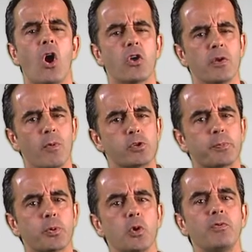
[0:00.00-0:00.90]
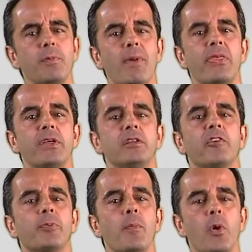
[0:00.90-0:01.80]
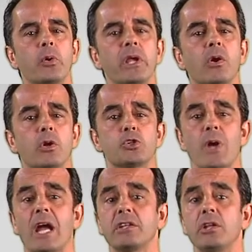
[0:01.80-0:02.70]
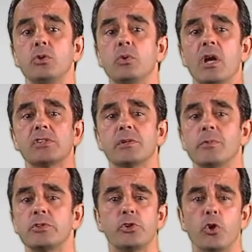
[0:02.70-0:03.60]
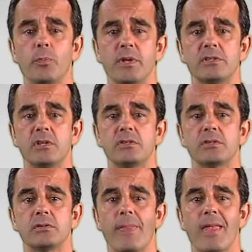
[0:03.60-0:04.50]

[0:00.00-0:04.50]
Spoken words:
are the most proven method of promoting or attracting new customers to your business?